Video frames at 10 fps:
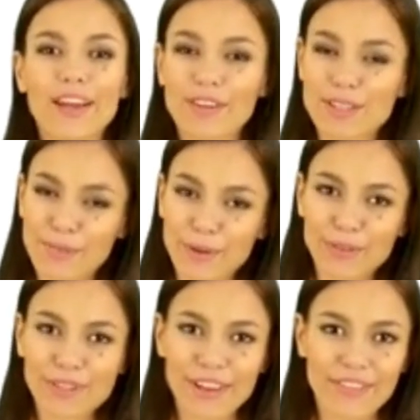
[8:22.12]
The
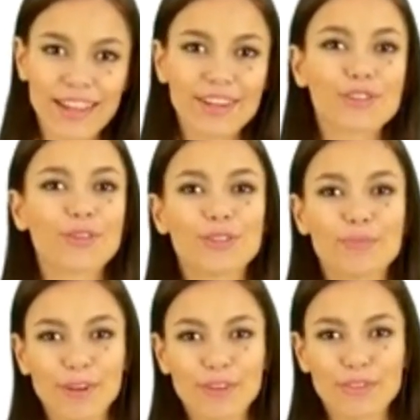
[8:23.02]
greatest benefit
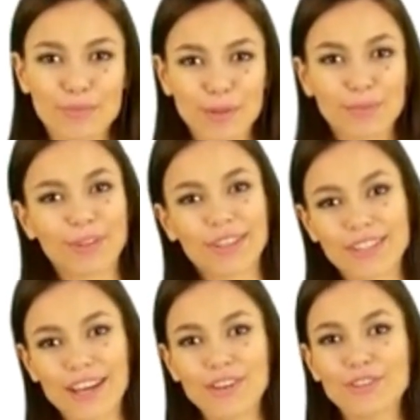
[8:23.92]
seems to be
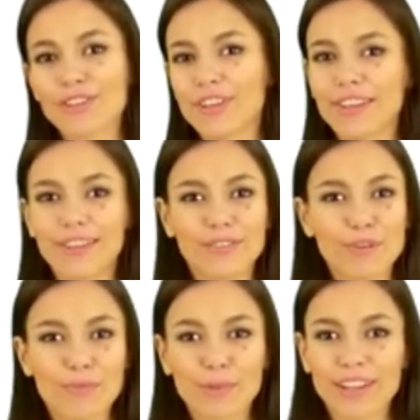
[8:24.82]
achieved when
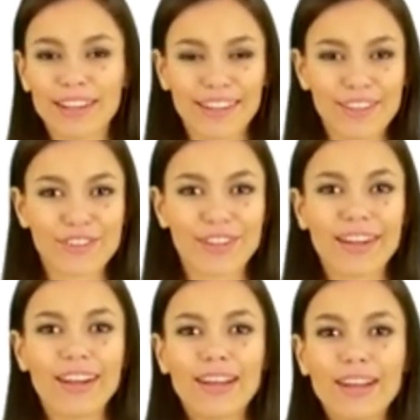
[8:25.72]
acetyl-L-Carnitine is given
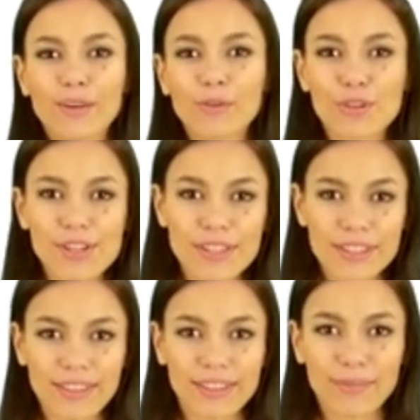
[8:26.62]
using both
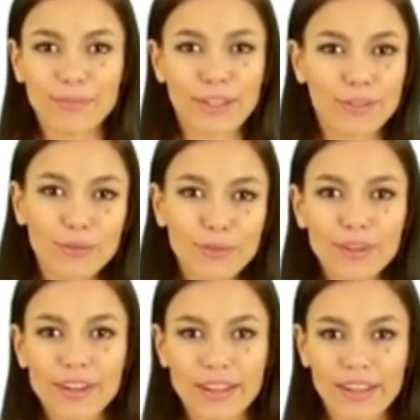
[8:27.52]
routes.
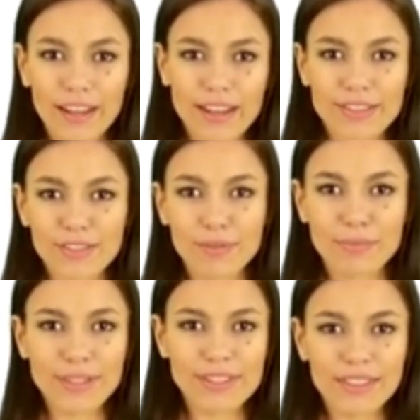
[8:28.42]
A genetic
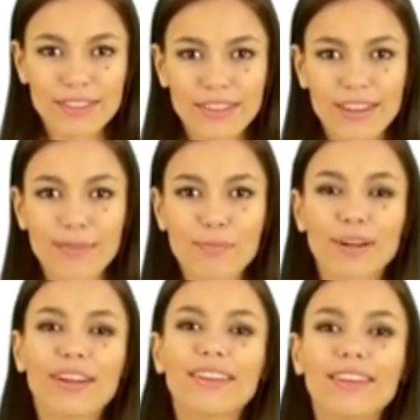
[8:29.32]
condition called
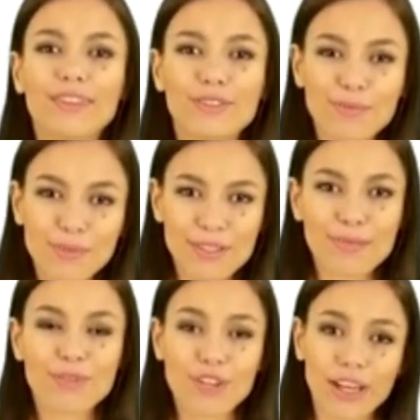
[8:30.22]
Fragile X syndrome.